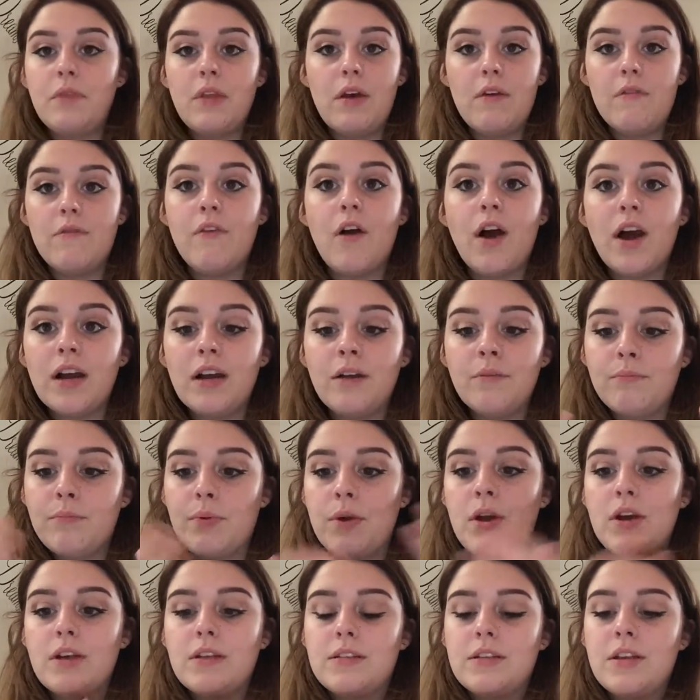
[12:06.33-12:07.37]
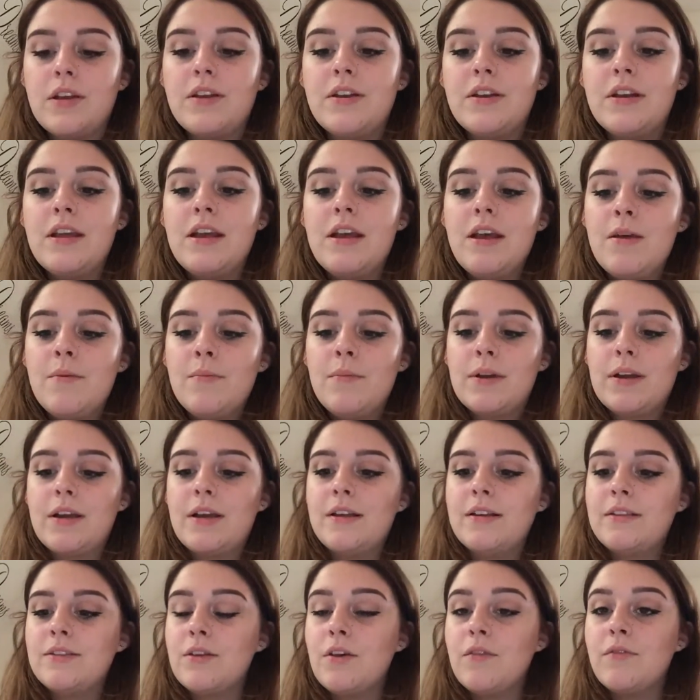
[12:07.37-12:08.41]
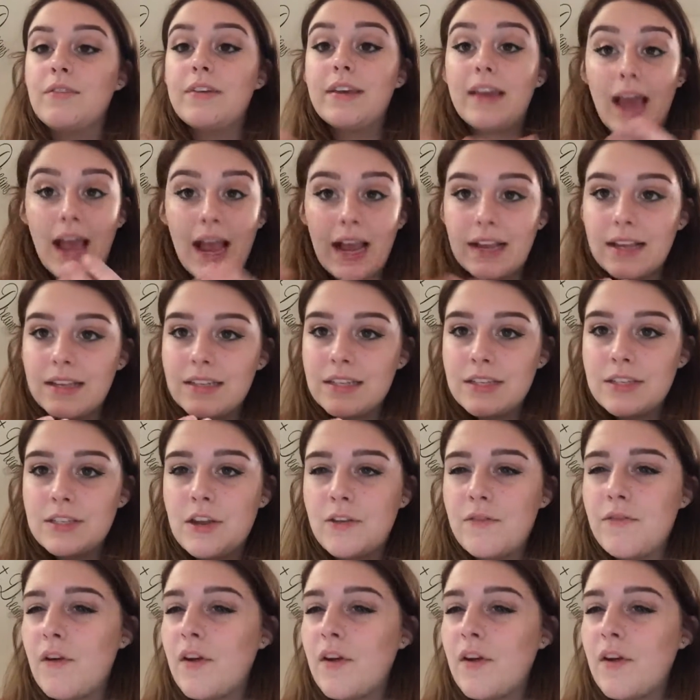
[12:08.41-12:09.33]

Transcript: violent person because of gangs and stuff,